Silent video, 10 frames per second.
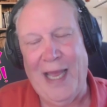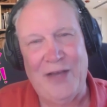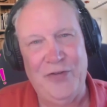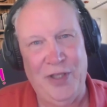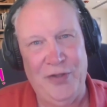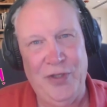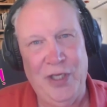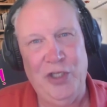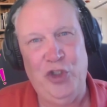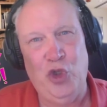access
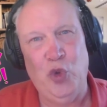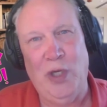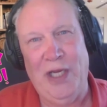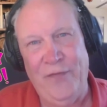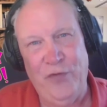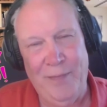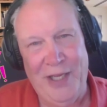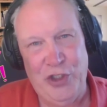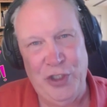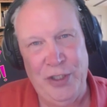to
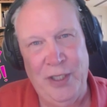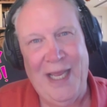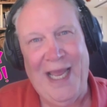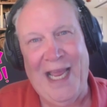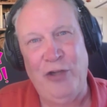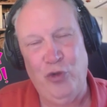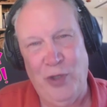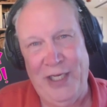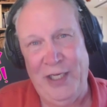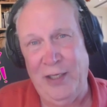information and
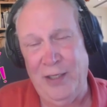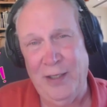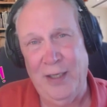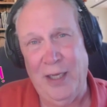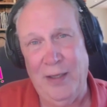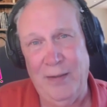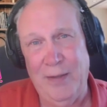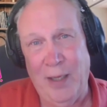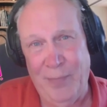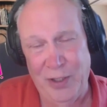trading
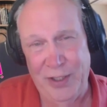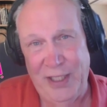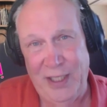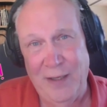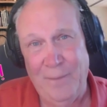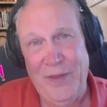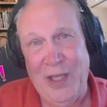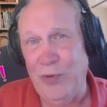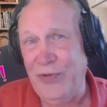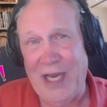ability
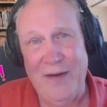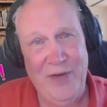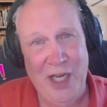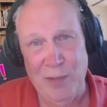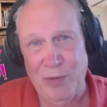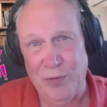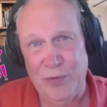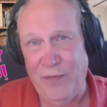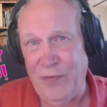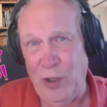that was not
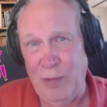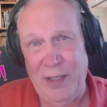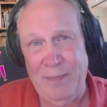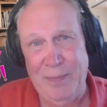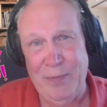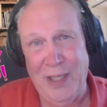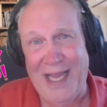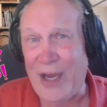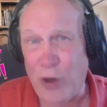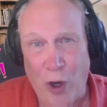available to very many people
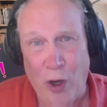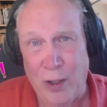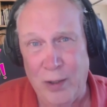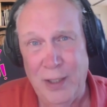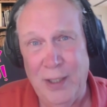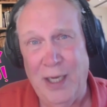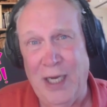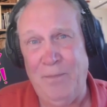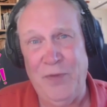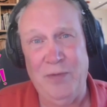at all
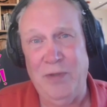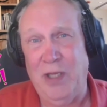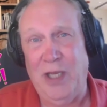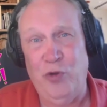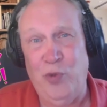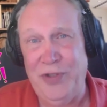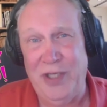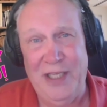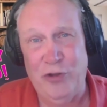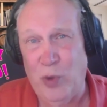as
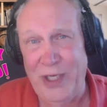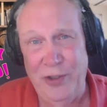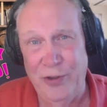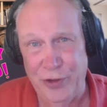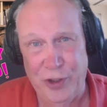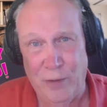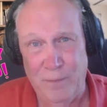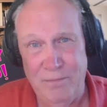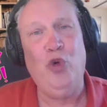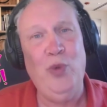recently as 20 years ago.
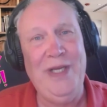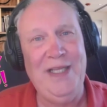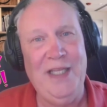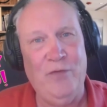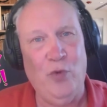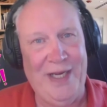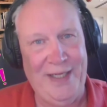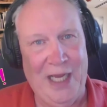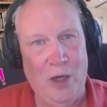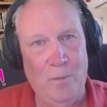So we live right
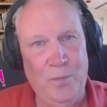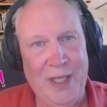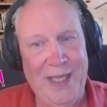now